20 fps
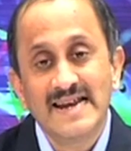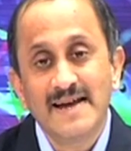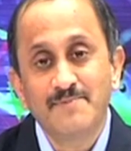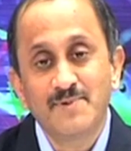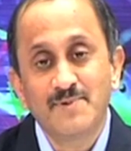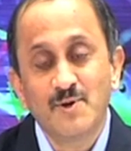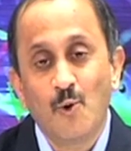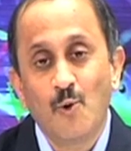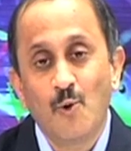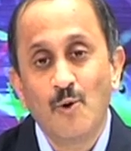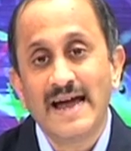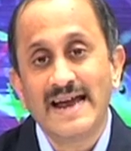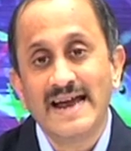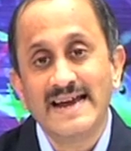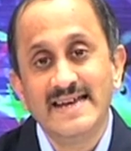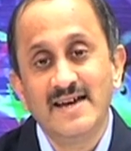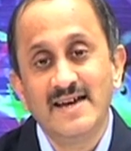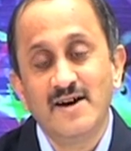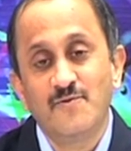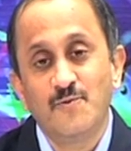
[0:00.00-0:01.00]
up the whole
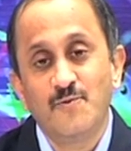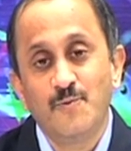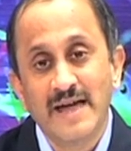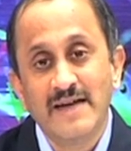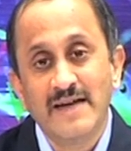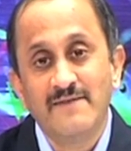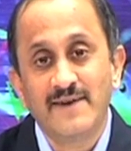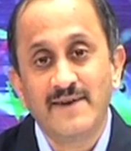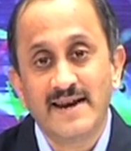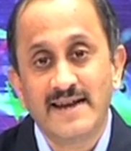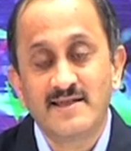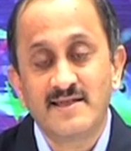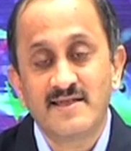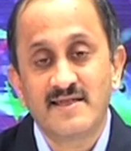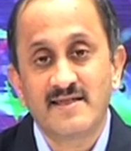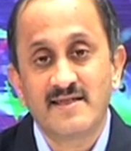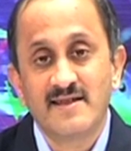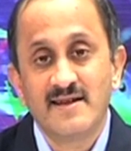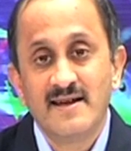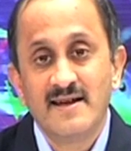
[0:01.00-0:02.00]
idea of
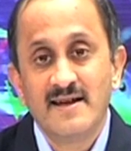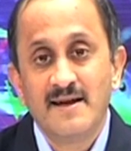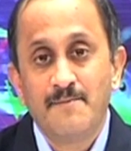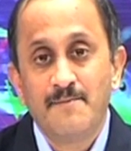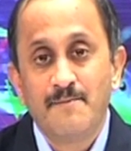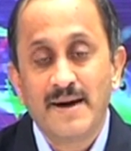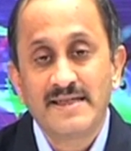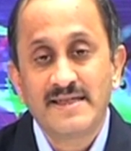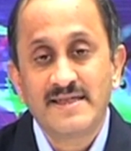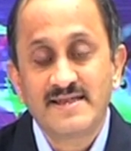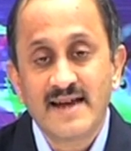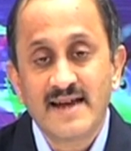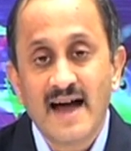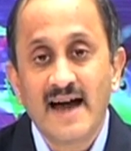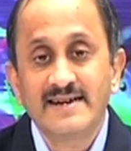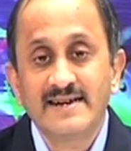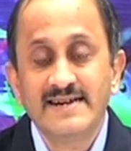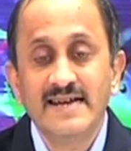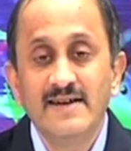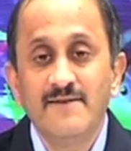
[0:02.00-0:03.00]
wavelets by
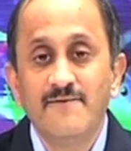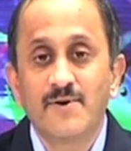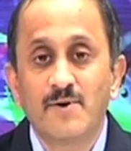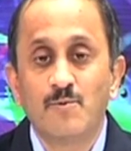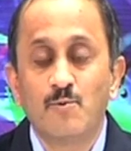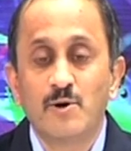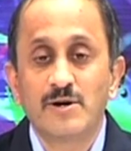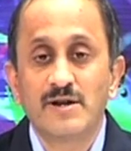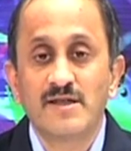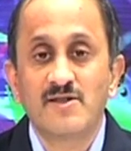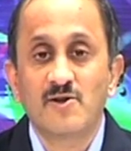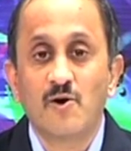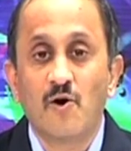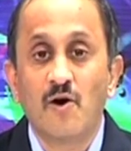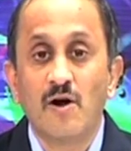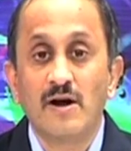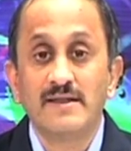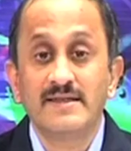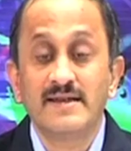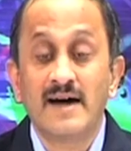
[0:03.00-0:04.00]
starting from what is
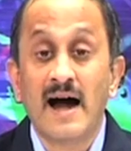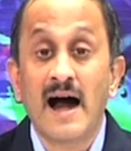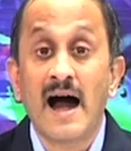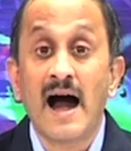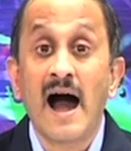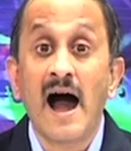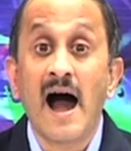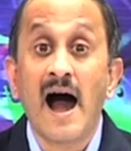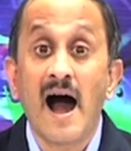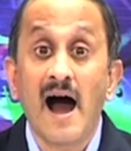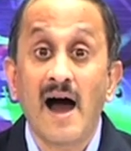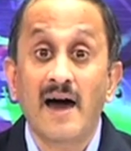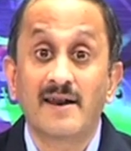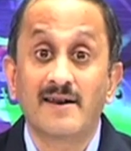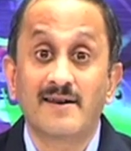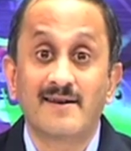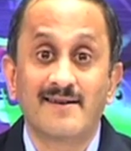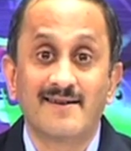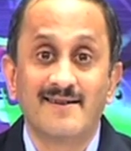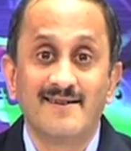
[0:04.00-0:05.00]
called the
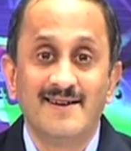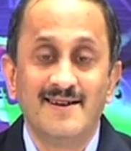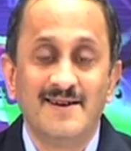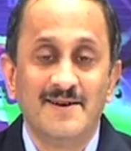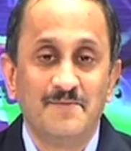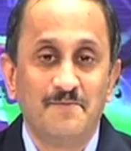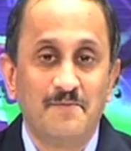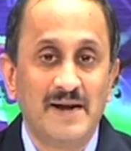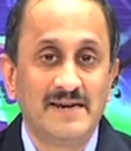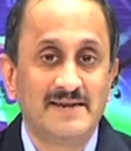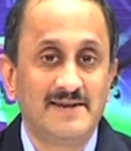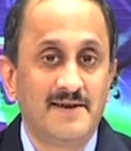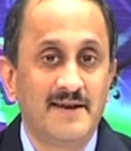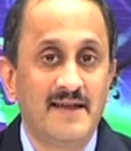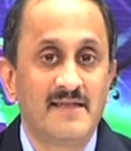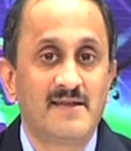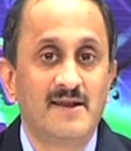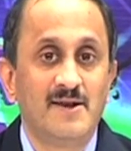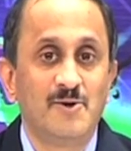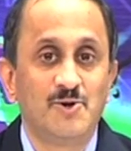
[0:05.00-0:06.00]
Haar
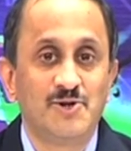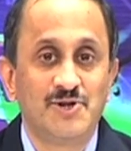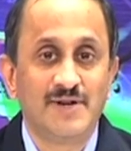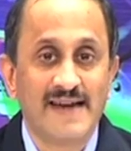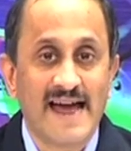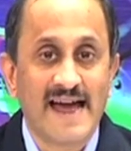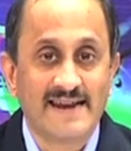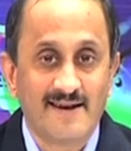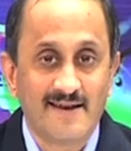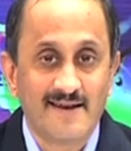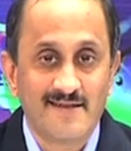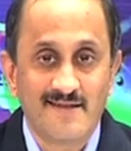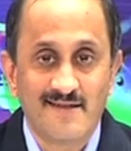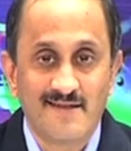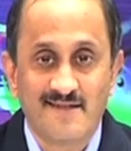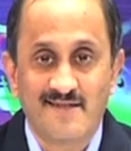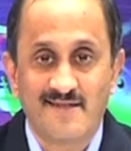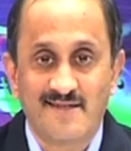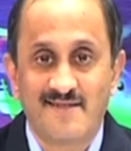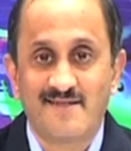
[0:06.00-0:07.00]
multi-resolution
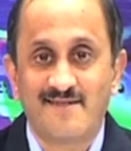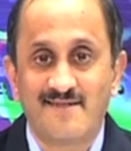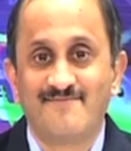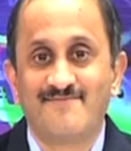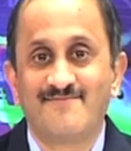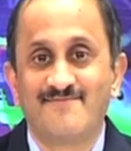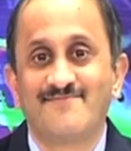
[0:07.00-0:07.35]
analysis.